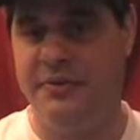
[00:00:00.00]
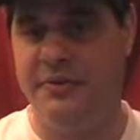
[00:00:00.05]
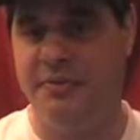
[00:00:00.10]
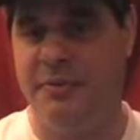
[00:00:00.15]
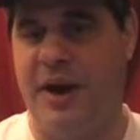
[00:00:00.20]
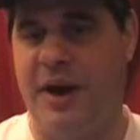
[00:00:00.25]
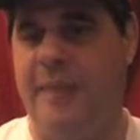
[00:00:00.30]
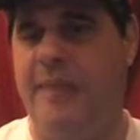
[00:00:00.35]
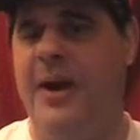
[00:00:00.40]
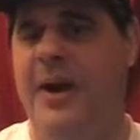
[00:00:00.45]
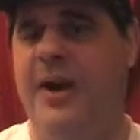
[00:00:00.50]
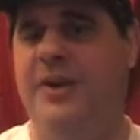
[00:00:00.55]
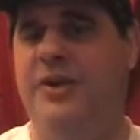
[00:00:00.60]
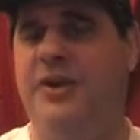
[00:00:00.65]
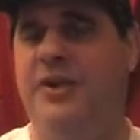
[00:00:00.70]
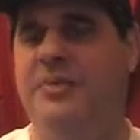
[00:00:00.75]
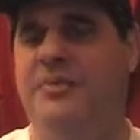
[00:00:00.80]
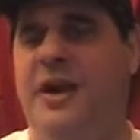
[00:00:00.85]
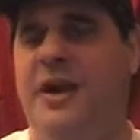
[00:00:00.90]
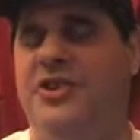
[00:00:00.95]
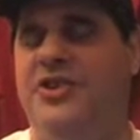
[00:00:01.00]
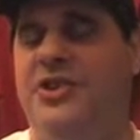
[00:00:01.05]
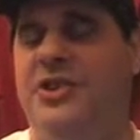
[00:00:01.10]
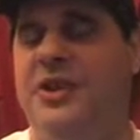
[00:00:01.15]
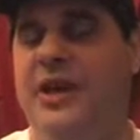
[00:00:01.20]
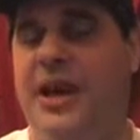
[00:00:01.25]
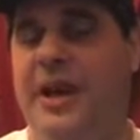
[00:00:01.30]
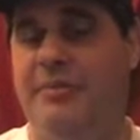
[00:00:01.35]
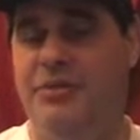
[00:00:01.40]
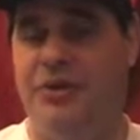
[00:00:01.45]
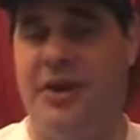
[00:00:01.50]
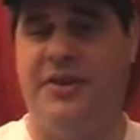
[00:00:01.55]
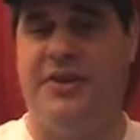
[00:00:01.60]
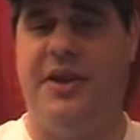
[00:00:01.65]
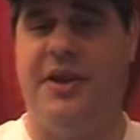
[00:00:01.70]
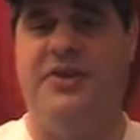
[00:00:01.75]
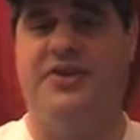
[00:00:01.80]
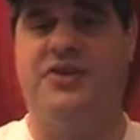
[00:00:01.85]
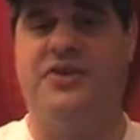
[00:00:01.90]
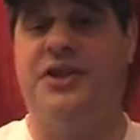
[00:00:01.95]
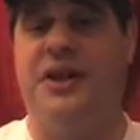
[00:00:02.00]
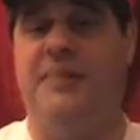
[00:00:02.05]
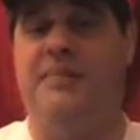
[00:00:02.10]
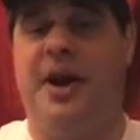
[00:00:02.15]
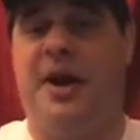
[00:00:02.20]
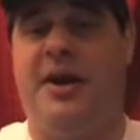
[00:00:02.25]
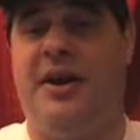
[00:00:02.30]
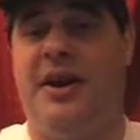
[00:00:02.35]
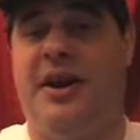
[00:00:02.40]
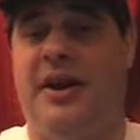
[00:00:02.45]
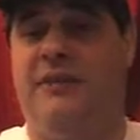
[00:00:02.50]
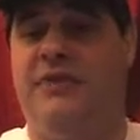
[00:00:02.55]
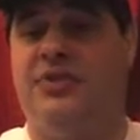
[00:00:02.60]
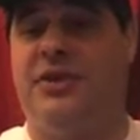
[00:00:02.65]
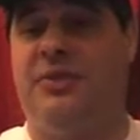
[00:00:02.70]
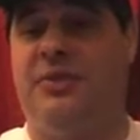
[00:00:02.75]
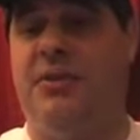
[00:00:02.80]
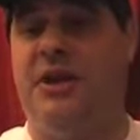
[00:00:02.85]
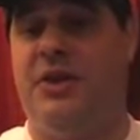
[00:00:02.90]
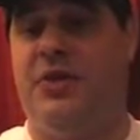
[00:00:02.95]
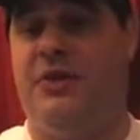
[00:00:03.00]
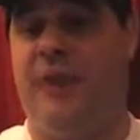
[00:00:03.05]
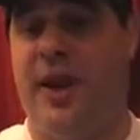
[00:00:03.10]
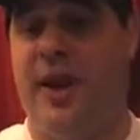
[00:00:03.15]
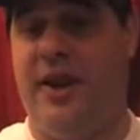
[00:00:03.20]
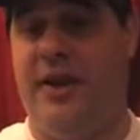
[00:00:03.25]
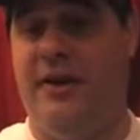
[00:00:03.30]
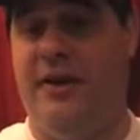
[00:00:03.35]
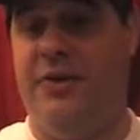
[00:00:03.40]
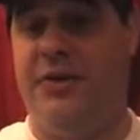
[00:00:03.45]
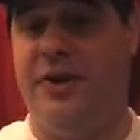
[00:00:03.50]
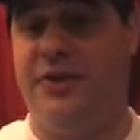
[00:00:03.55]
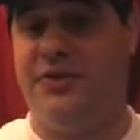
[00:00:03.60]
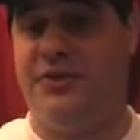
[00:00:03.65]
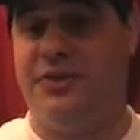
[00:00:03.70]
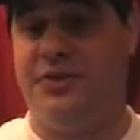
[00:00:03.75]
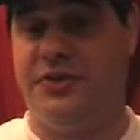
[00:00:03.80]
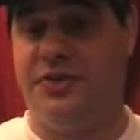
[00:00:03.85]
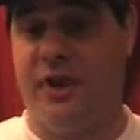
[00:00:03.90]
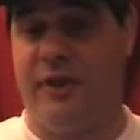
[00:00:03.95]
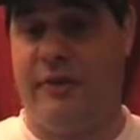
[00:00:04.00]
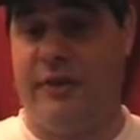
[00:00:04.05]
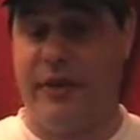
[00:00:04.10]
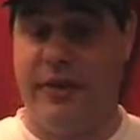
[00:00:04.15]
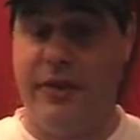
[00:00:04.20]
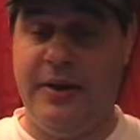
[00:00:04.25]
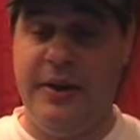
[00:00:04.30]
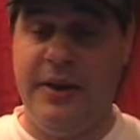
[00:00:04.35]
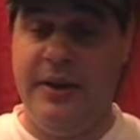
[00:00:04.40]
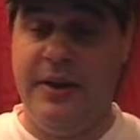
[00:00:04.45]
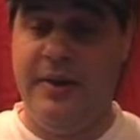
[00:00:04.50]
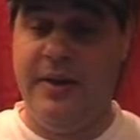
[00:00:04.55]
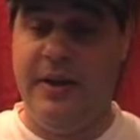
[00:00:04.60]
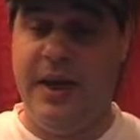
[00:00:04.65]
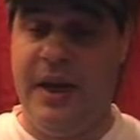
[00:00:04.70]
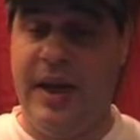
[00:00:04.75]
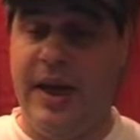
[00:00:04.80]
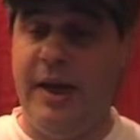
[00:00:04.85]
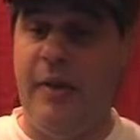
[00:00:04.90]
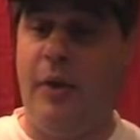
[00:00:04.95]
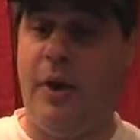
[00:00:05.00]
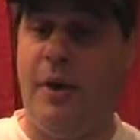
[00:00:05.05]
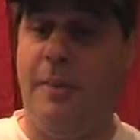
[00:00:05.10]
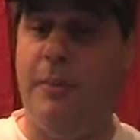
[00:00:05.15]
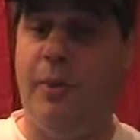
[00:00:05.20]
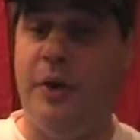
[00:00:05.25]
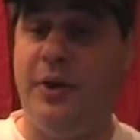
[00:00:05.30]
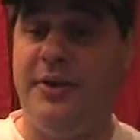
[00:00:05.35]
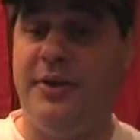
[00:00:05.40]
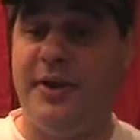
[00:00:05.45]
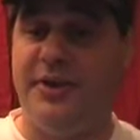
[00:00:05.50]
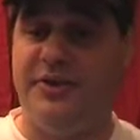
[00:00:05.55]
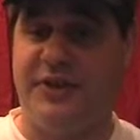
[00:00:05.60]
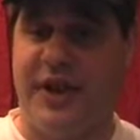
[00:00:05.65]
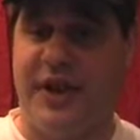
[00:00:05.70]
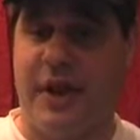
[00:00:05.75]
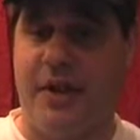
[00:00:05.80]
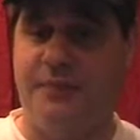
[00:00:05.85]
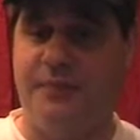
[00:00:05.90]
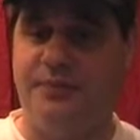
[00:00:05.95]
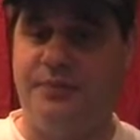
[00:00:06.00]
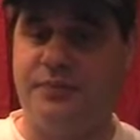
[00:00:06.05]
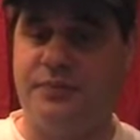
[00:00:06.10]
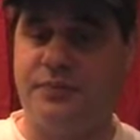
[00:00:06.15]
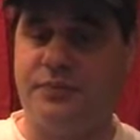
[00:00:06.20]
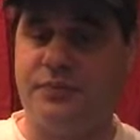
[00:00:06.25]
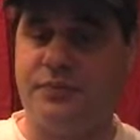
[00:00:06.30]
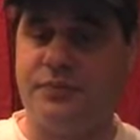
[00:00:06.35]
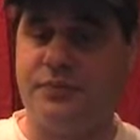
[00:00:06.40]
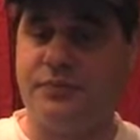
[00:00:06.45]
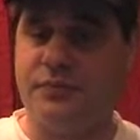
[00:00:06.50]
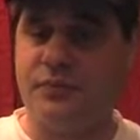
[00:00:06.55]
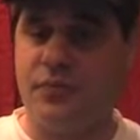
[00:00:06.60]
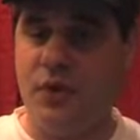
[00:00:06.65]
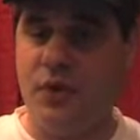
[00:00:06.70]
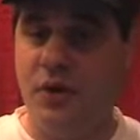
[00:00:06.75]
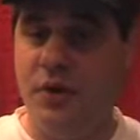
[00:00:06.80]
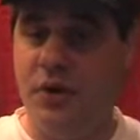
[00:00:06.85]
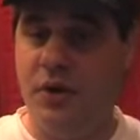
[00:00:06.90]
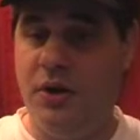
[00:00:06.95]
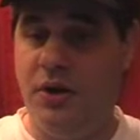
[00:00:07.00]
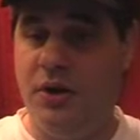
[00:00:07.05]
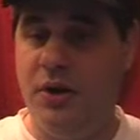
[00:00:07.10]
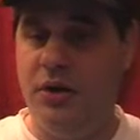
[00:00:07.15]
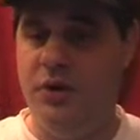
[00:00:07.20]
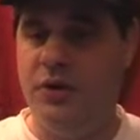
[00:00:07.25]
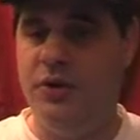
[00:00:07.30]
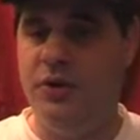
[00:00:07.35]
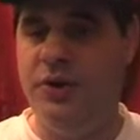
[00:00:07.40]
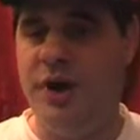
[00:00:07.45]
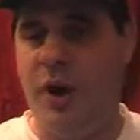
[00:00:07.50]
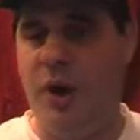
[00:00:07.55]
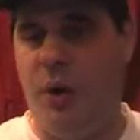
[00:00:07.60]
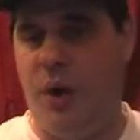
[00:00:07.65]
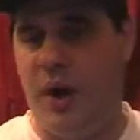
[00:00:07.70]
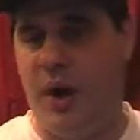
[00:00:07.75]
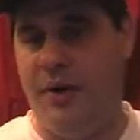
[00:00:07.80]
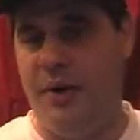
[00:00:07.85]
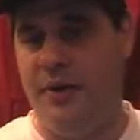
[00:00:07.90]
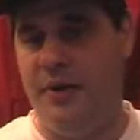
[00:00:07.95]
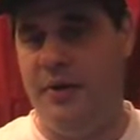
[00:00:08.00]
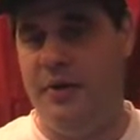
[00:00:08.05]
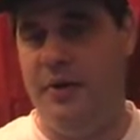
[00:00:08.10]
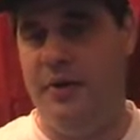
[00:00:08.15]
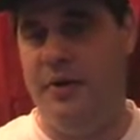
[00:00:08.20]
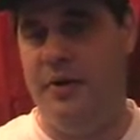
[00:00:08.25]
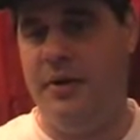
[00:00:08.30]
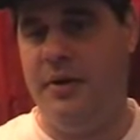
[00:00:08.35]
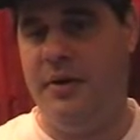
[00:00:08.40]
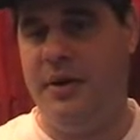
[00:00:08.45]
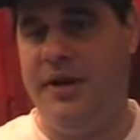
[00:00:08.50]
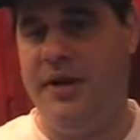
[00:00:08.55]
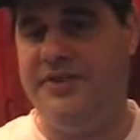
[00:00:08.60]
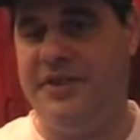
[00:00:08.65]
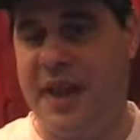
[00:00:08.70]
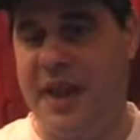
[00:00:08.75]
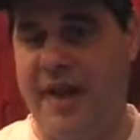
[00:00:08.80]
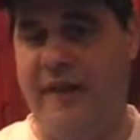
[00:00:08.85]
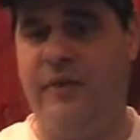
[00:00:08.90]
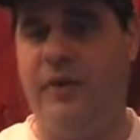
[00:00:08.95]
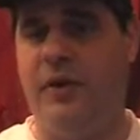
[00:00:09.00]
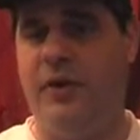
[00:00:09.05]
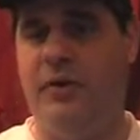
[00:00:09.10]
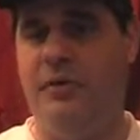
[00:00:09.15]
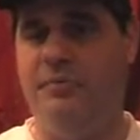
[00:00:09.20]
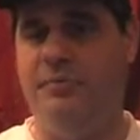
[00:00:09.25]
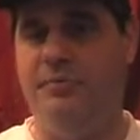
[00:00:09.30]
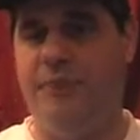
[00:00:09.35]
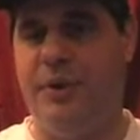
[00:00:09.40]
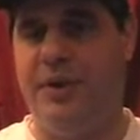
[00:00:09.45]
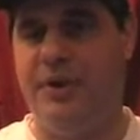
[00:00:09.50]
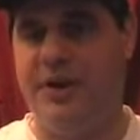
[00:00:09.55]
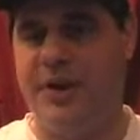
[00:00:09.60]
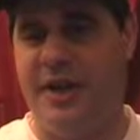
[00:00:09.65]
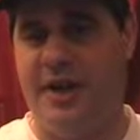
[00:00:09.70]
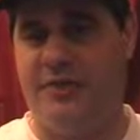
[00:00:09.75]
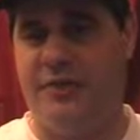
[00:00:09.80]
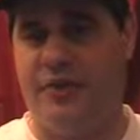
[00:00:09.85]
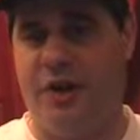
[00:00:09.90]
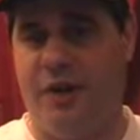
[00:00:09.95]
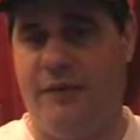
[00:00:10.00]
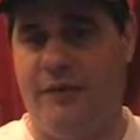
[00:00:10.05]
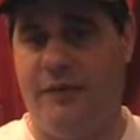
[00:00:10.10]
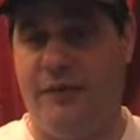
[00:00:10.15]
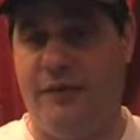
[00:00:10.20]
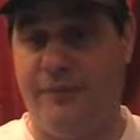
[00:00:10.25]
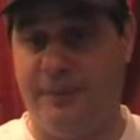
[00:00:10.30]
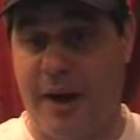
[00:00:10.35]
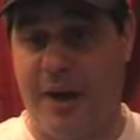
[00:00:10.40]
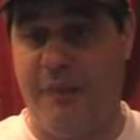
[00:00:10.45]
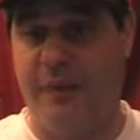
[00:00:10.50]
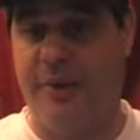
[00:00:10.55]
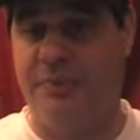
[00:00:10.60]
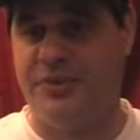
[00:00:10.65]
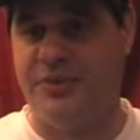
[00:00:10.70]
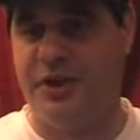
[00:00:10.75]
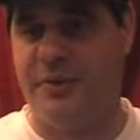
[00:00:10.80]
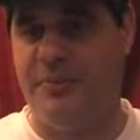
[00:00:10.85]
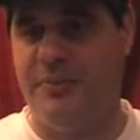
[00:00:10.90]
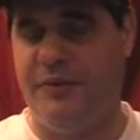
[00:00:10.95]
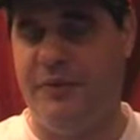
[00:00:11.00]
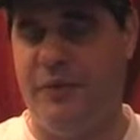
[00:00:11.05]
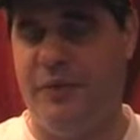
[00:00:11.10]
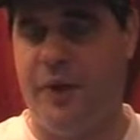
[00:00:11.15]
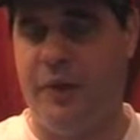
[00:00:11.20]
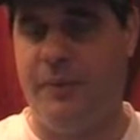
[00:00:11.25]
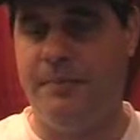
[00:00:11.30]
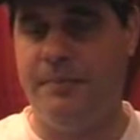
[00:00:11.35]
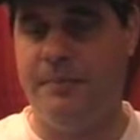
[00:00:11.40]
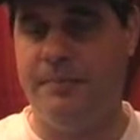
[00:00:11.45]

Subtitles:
But I'm not going to mention names or anything else because I'm not going to give somebody credit who doesn't deserve it. And I want to point this out. No one has ever been kicked off of my website before.